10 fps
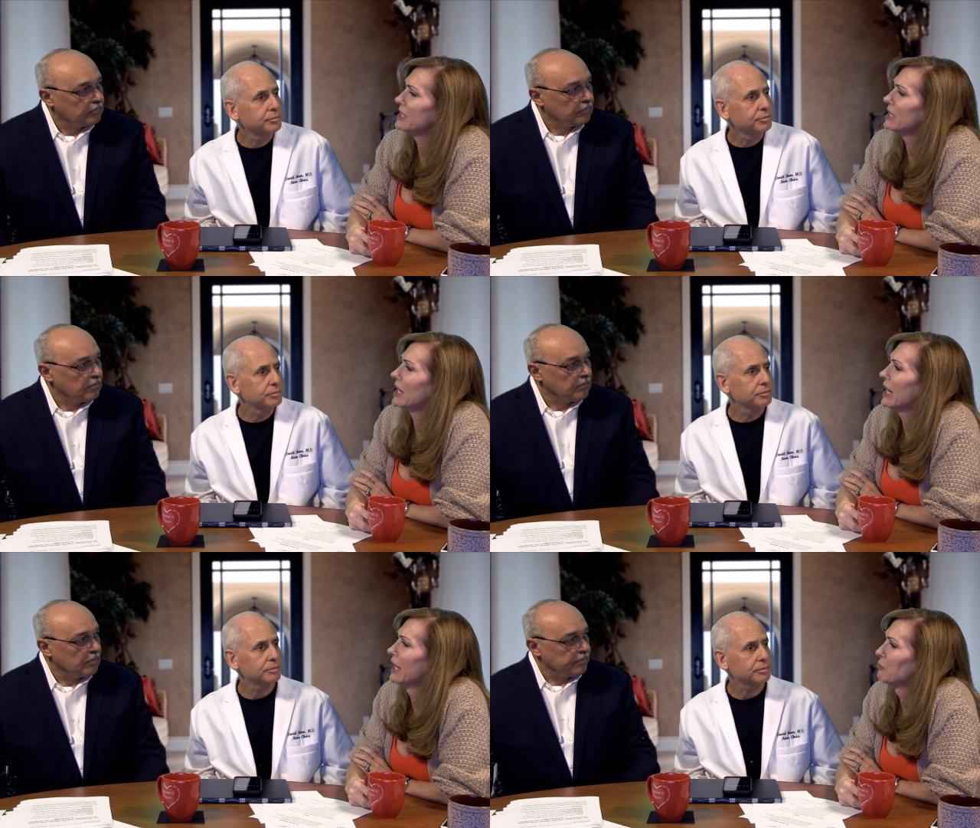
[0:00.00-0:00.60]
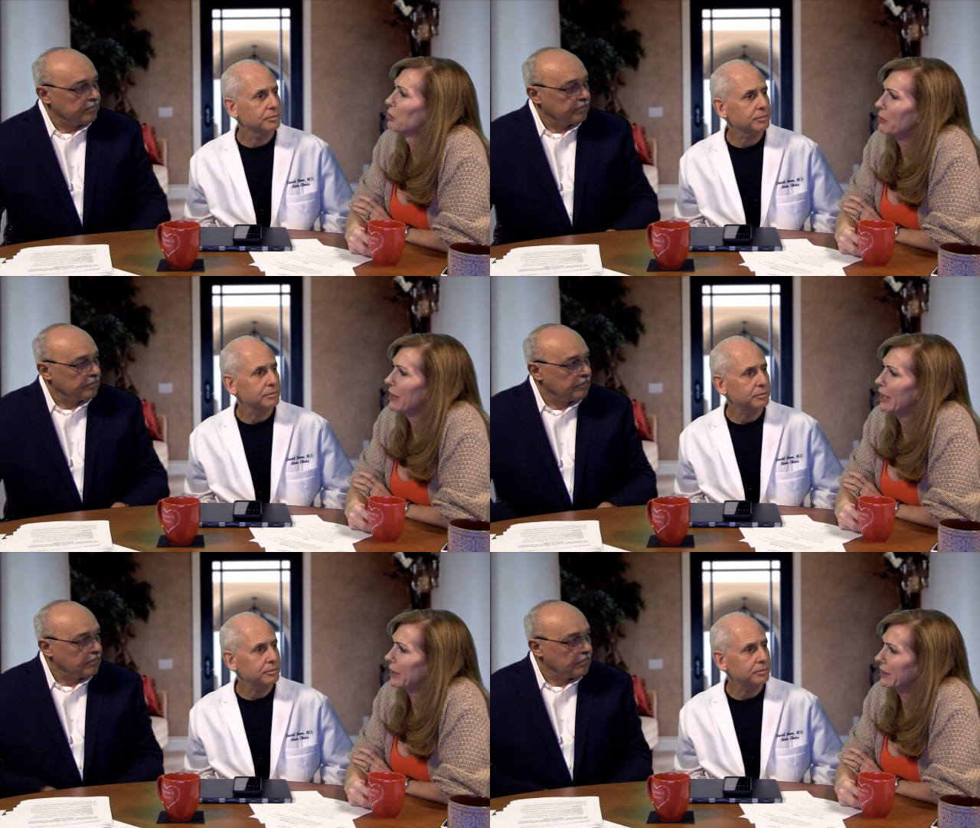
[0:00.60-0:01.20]
Speaker 1: D and
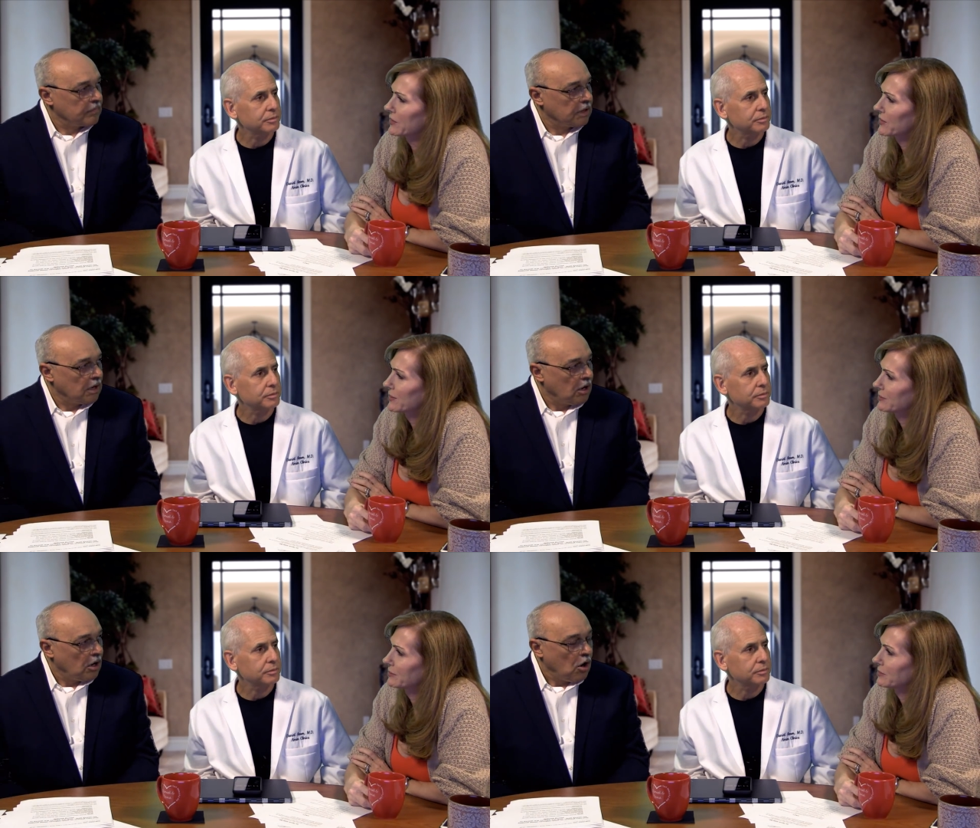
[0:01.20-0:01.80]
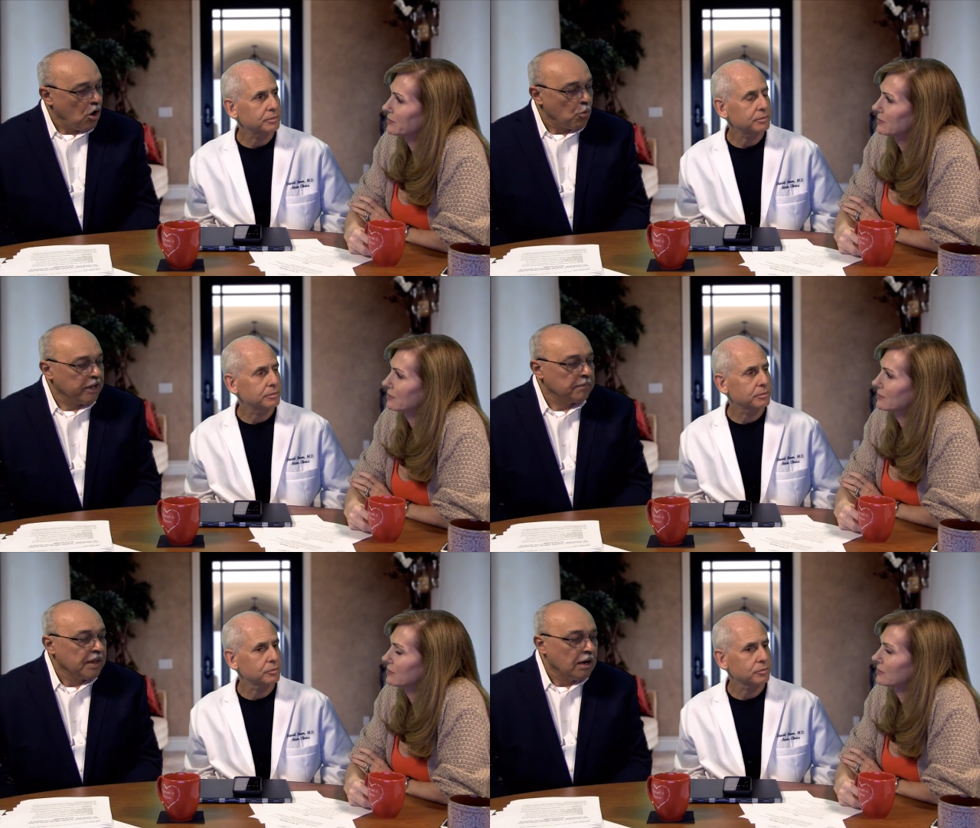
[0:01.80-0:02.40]
probiotics?
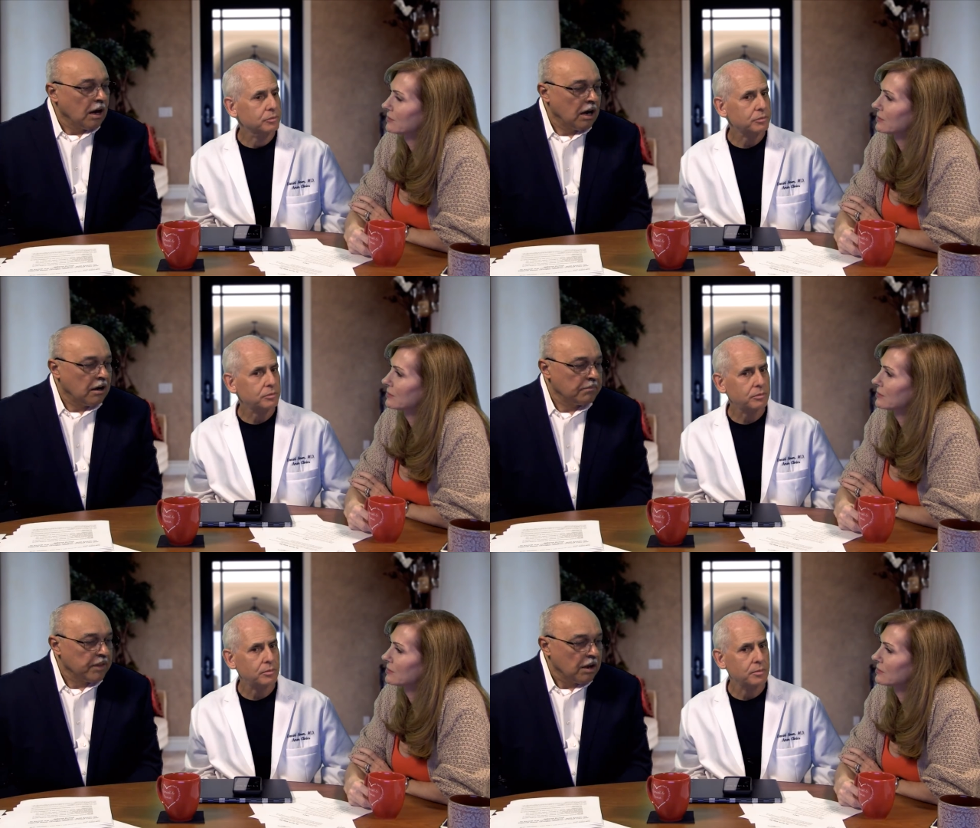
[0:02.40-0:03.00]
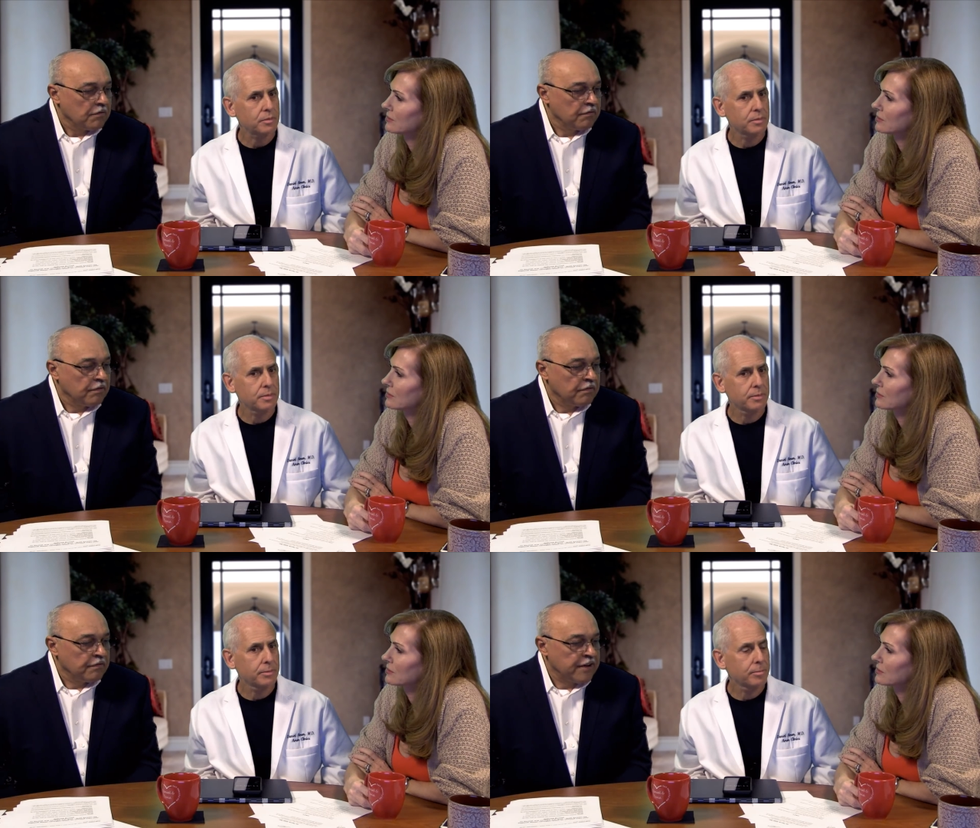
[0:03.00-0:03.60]
Speaker 2: Well,
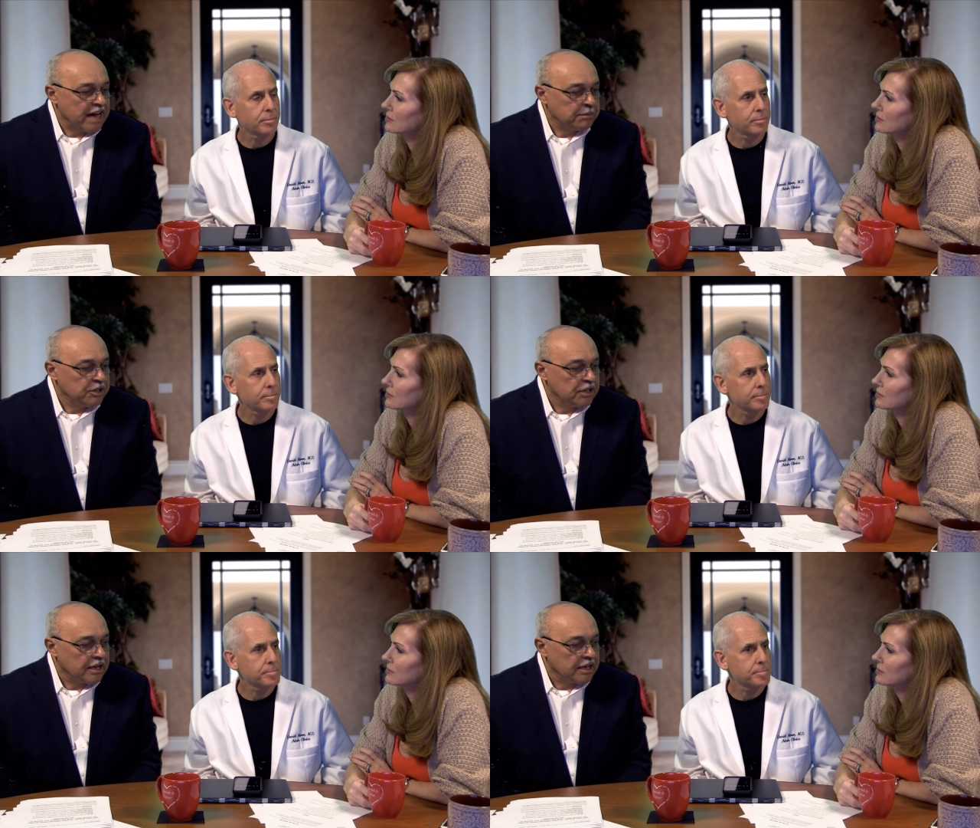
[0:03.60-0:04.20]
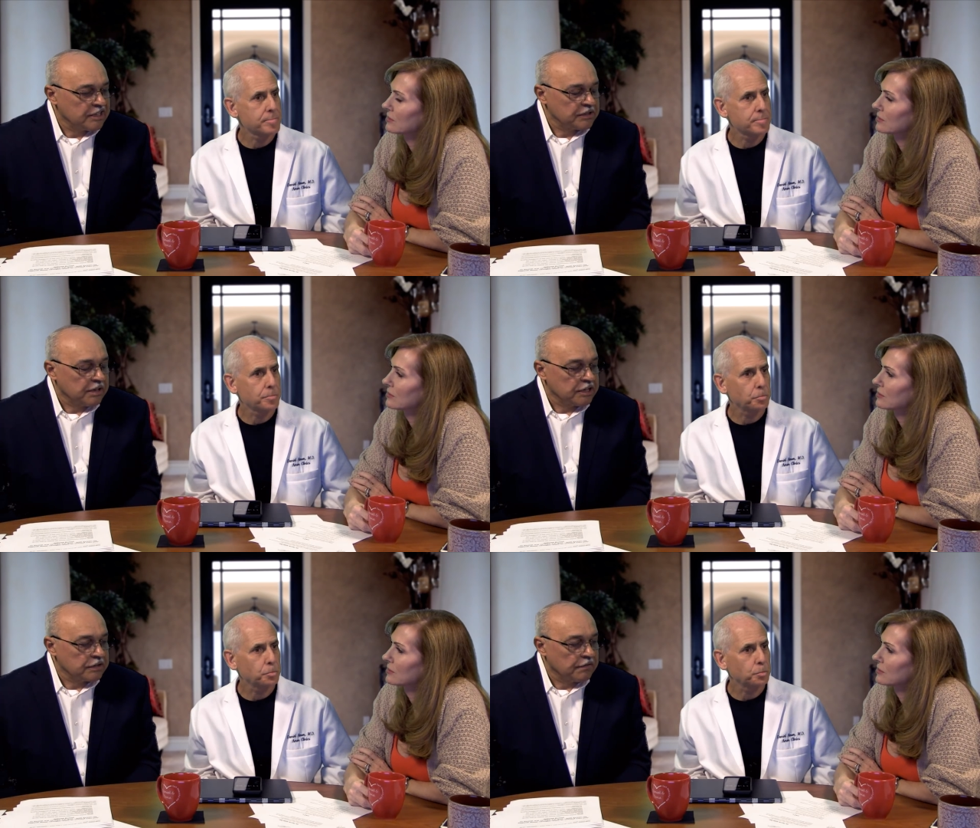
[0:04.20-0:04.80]
vitamin D is
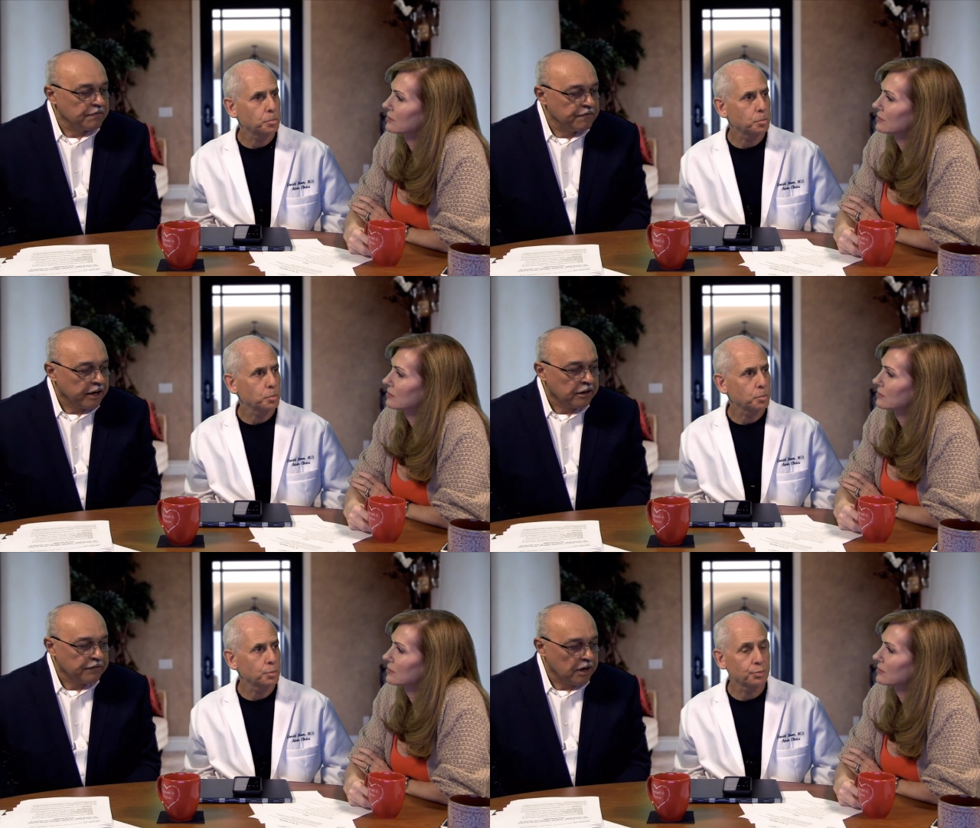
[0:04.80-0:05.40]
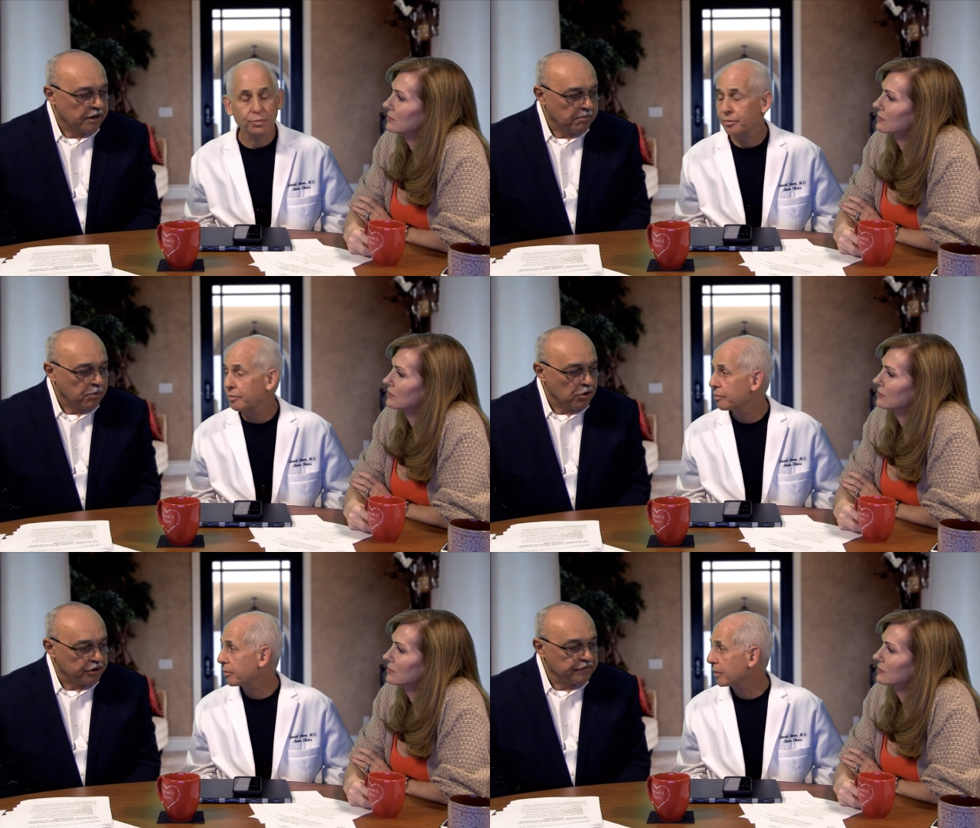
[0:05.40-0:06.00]
very, very
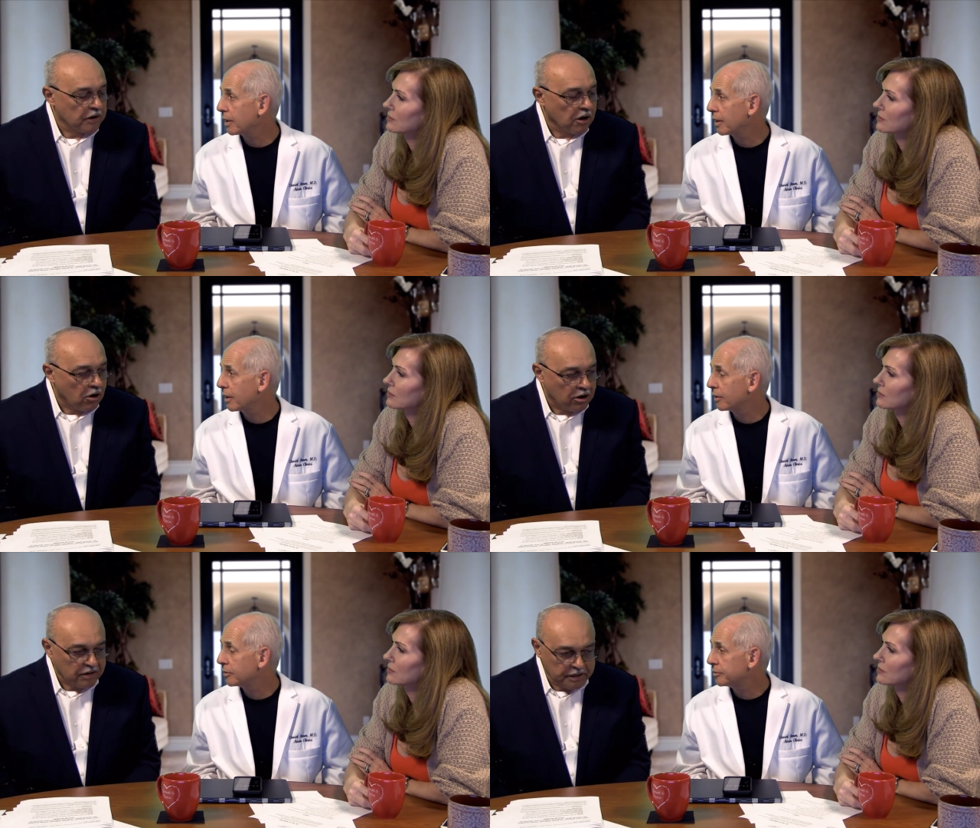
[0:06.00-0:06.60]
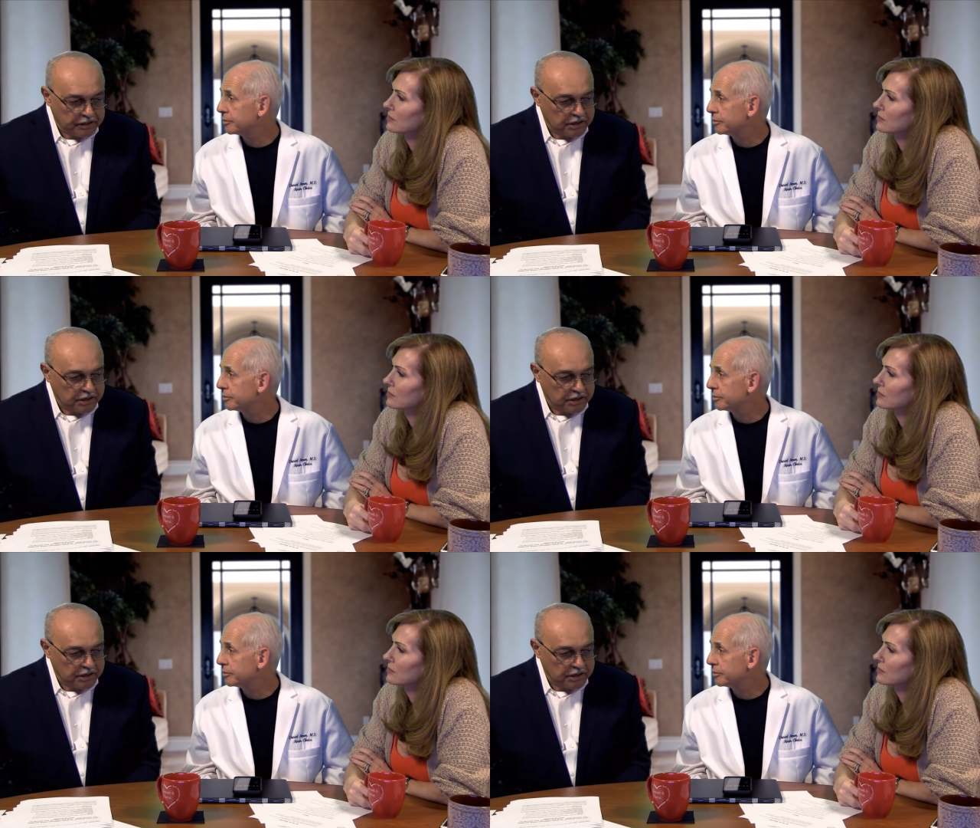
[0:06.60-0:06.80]
important for all of the